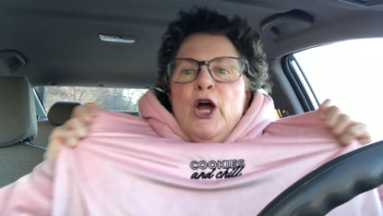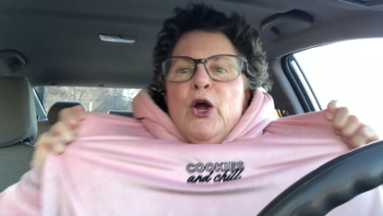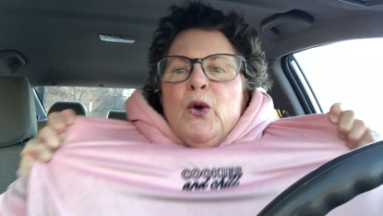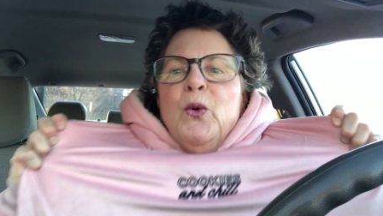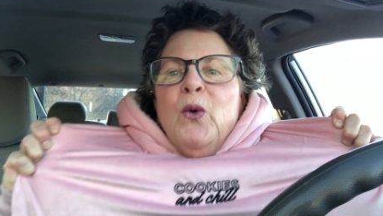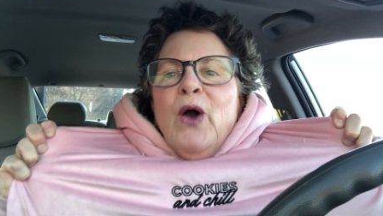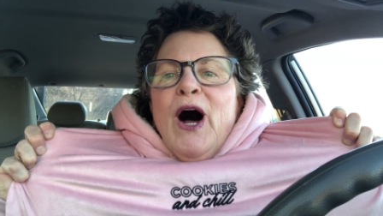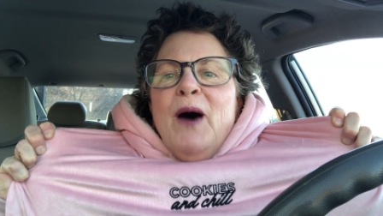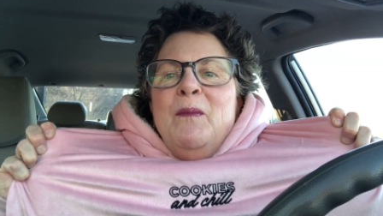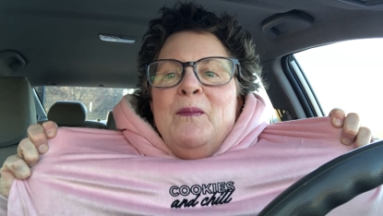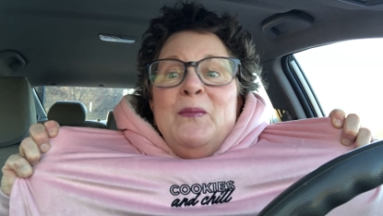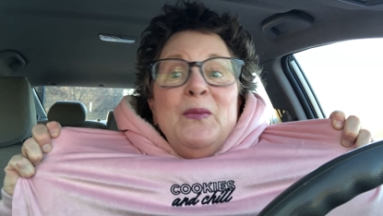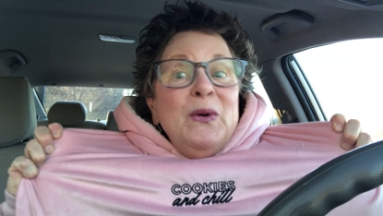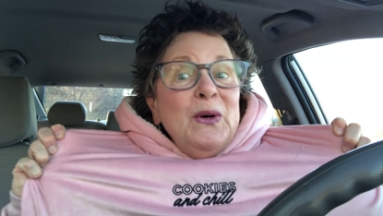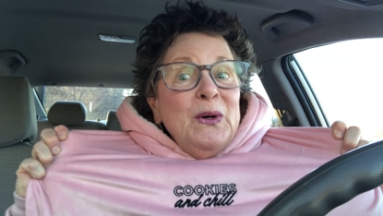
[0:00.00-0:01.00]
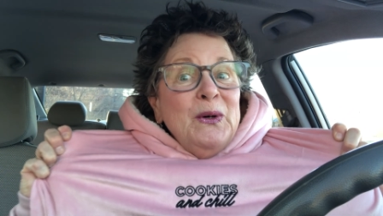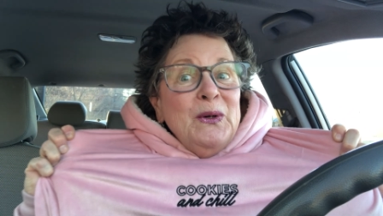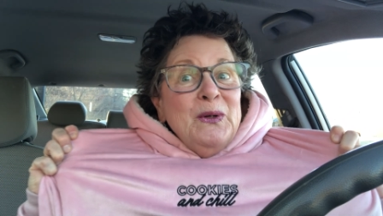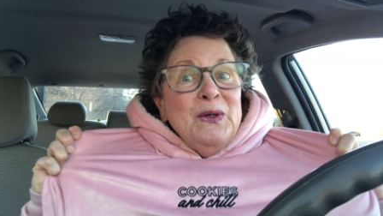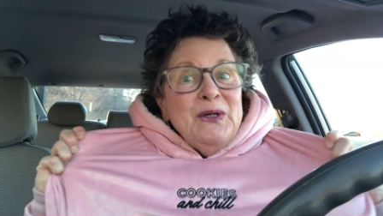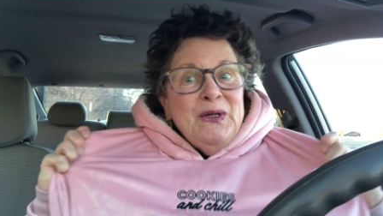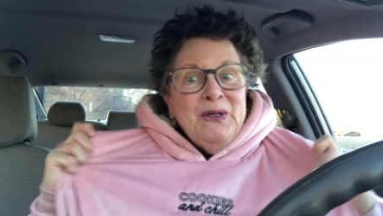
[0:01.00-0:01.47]

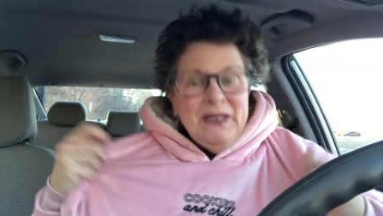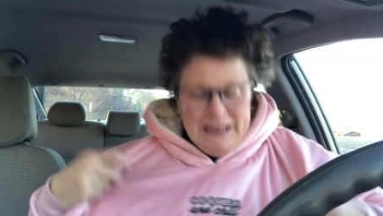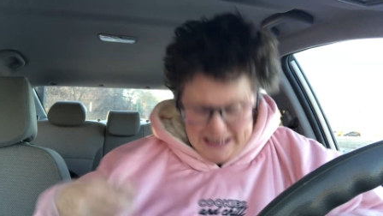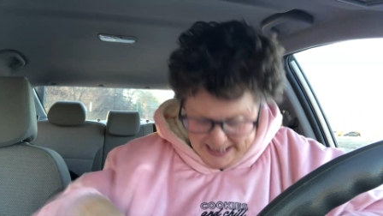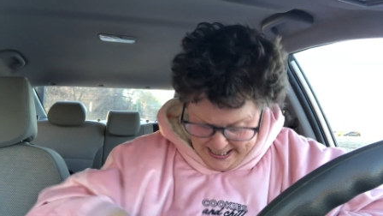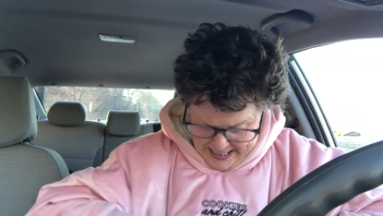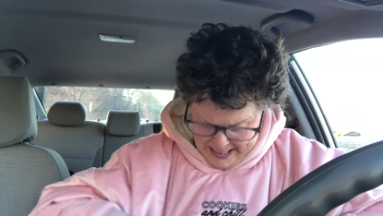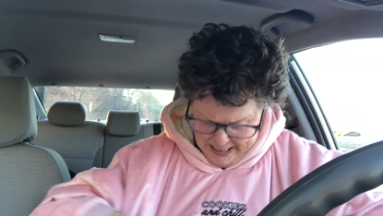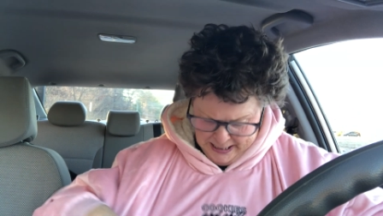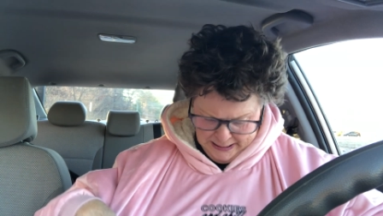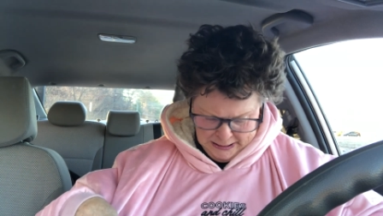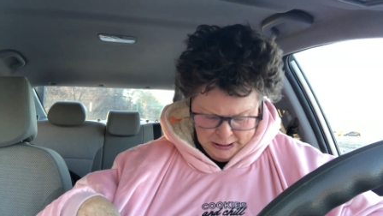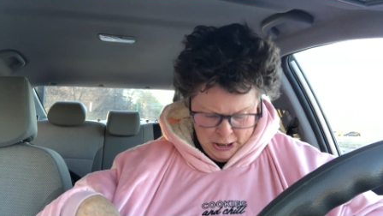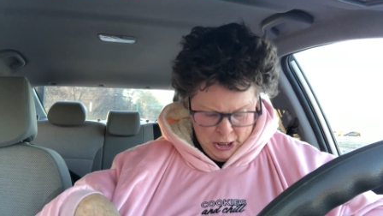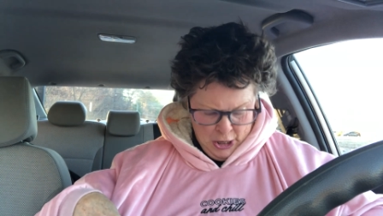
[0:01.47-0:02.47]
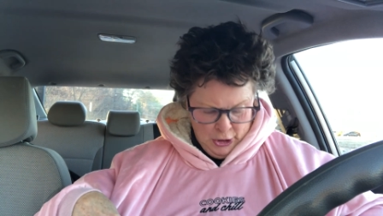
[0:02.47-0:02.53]
Crumbl Cookies.